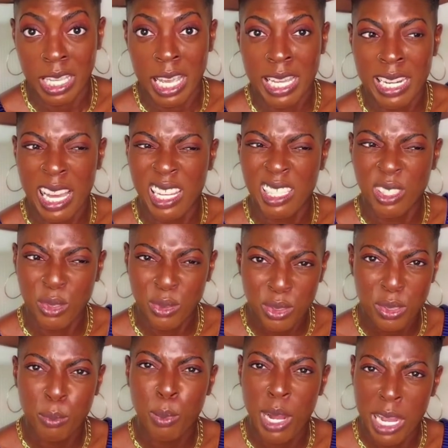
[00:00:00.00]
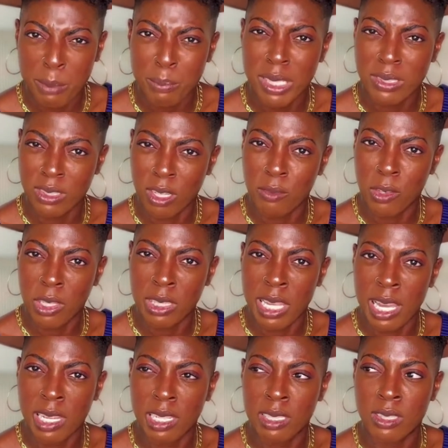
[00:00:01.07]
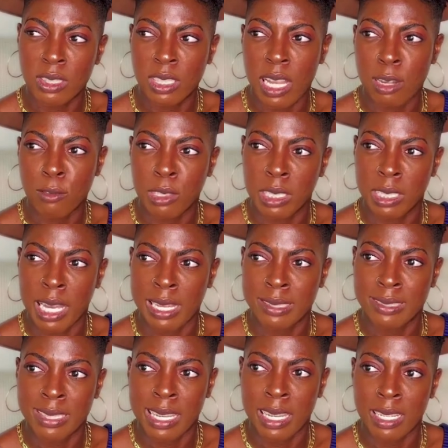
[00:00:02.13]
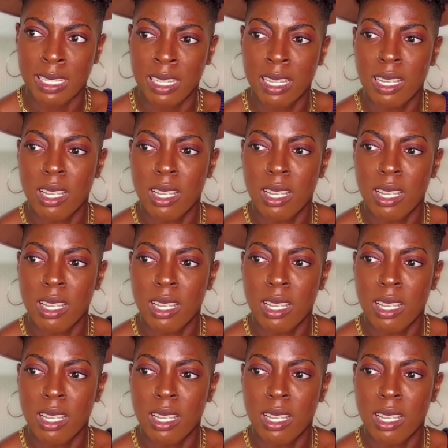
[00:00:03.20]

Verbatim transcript: And I used to pride myself on that until I realized that